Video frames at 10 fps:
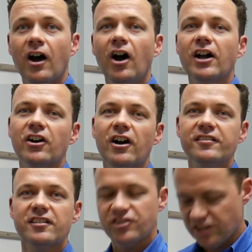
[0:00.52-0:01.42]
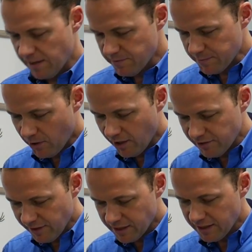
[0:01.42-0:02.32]
Hi guys, it's James from
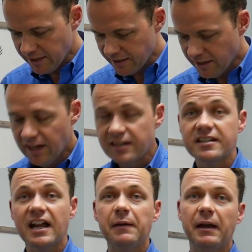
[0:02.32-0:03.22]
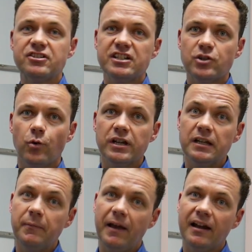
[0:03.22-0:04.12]
Highton Vet Clinic. Today I'm actually
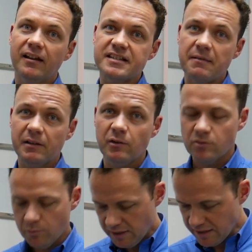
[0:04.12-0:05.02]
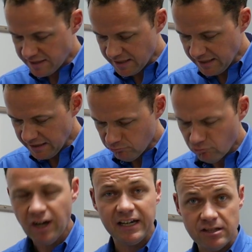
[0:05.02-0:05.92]
talking about something which we see,
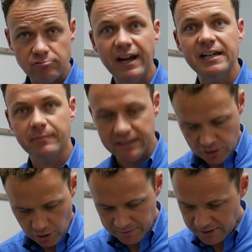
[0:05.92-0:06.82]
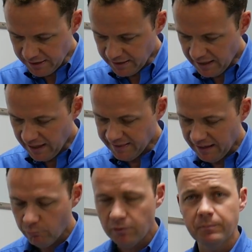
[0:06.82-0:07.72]
I guess, randomly commonly, and
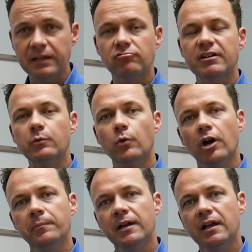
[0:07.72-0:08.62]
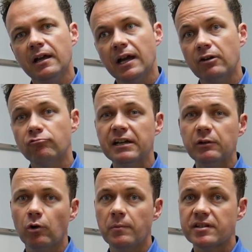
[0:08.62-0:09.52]
that would be ringworm.
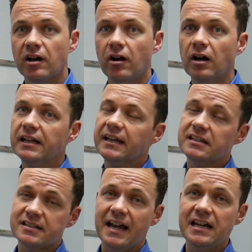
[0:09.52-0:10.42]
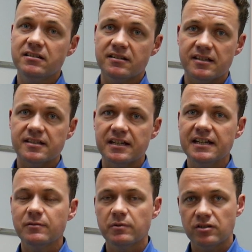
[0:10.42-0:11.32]
Ringworm is a highly contagious
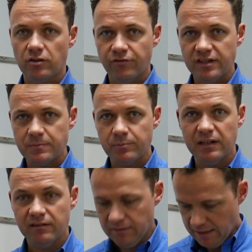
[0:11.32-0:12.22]
disease which is often spread